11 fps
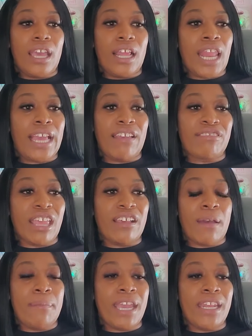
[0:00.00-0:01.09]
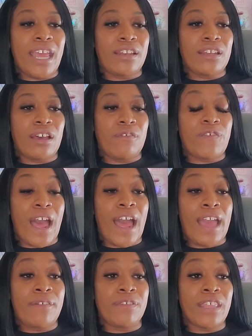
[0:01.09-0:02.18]
Like if they come in at uh,
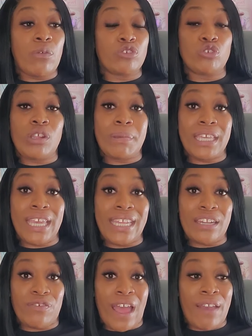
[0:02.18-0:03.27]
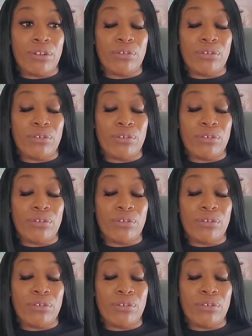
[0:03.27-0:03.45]
five, they want you to be in at five.